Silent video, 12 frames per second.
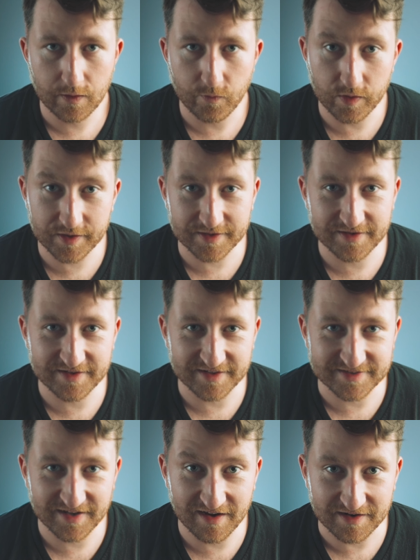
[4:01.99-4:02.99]
We're gonna
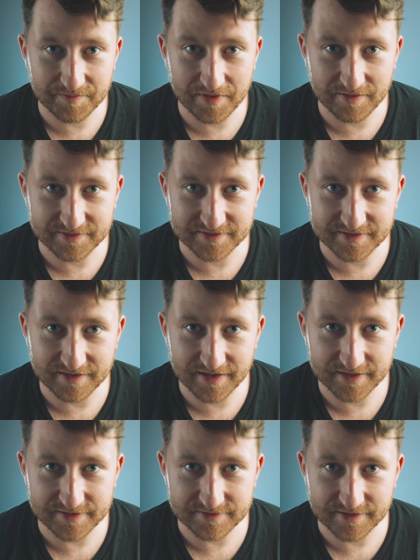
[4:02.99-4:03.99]
talk about it
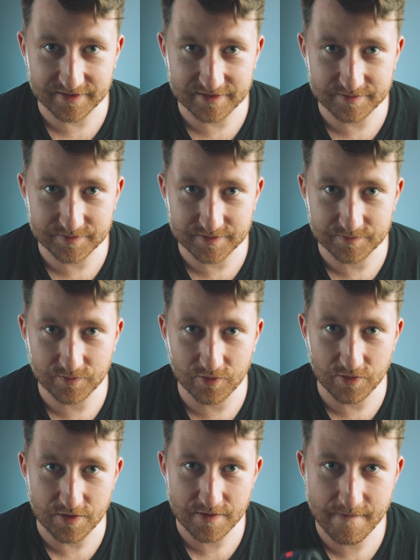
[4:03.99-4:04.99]
later a little bit more.